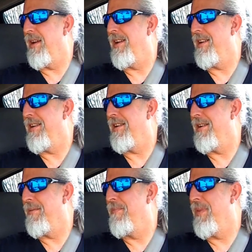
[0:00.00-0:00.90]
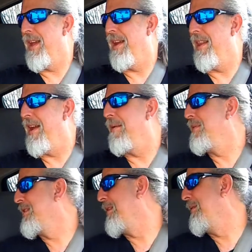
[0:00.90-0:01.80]
and uh, and them.
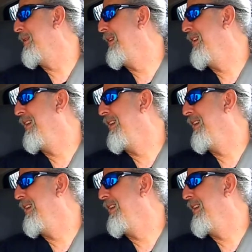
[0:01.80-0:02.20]
So.